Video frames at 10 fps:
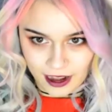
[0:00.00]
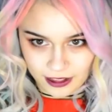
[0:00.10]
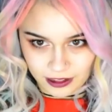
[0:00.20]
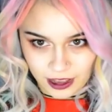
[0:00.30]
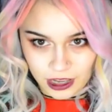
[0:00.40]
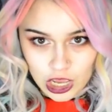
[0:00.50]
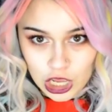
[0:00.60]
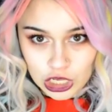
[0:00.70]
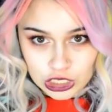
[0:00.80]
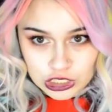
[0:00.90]
getting like
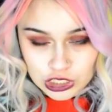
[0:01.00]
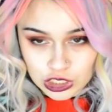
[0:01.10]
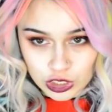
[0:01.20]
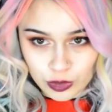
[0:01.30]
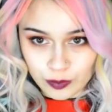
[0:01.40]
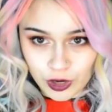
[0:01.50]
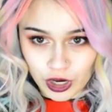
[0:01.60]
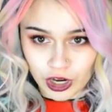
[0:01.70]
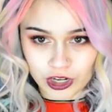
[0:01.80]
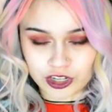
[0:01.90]

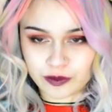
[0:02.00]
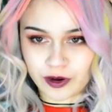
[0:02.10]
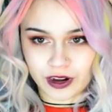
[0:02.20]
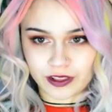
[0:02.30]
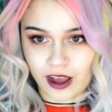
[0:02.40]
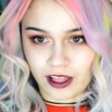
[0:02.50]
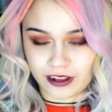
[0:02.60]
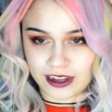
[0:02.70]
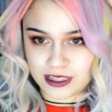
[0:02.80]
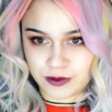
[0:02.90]
super duper in the
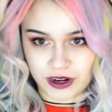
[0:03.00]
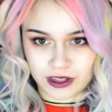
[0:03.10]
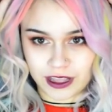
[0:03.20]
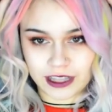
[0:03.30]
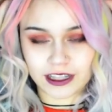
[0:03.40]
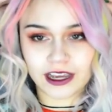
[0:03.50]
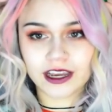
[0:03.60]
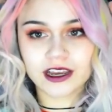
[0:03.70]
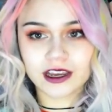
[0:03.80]
holiday spirit lately.